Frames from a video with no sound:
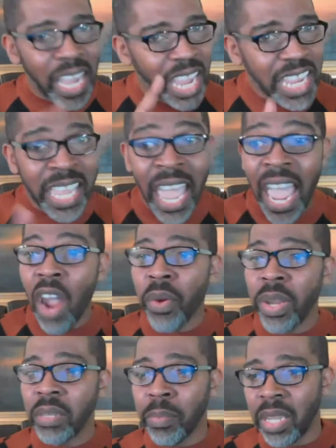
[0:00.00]
He
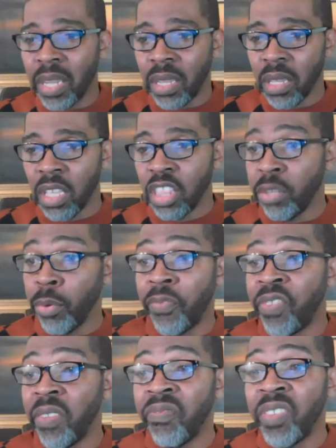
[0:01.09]
carried me through
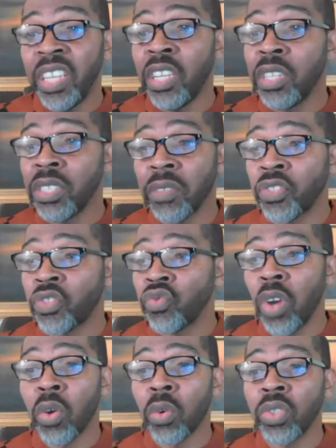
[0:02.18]
50 years of
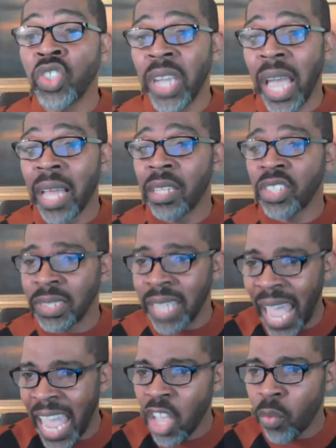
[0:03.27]
struggles, challenges,
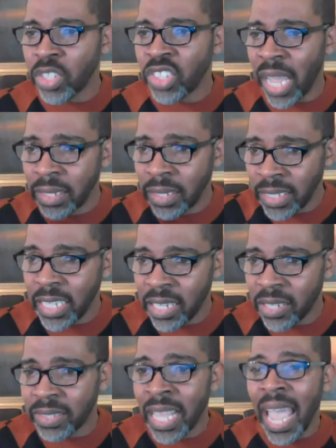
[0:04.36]
anguish, and
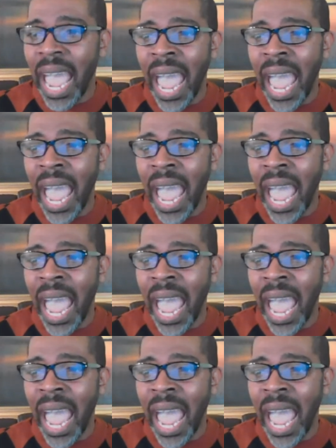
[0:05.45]
tears,